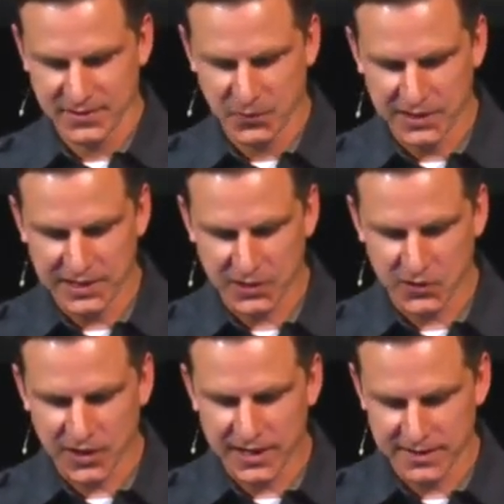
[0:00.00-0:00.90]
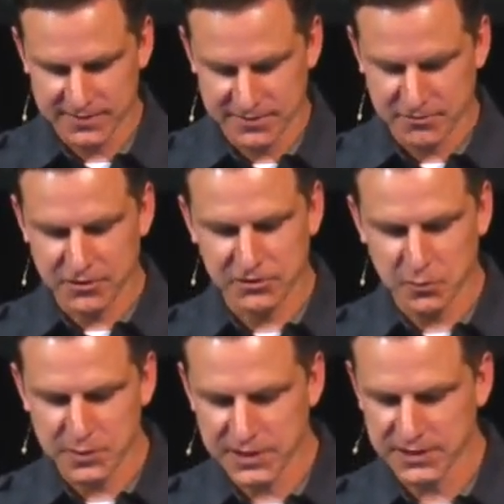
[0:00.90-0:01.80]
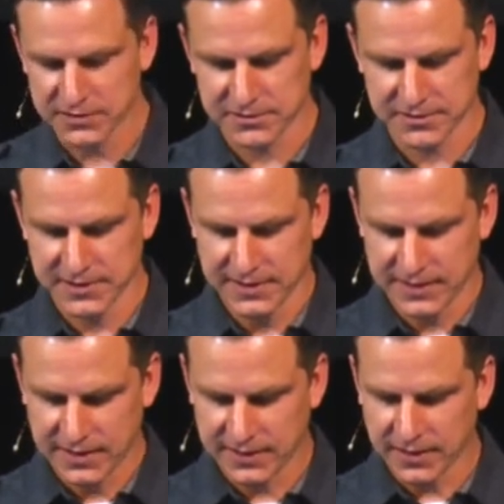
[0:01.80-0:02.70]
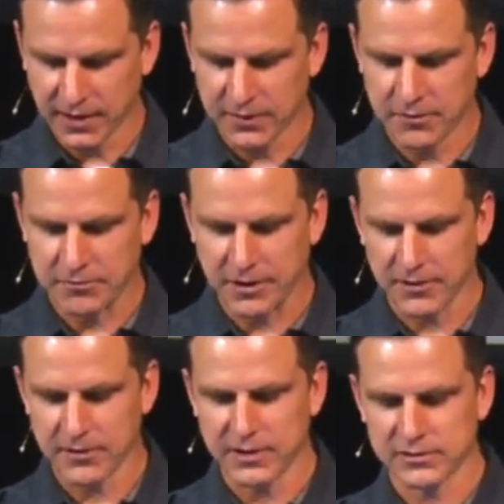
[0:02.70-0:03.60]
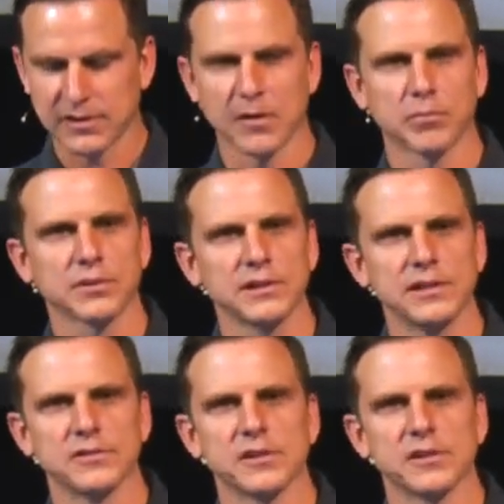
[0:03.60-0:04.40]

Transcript: We get credit for his obedience, and God the Father is now pleased.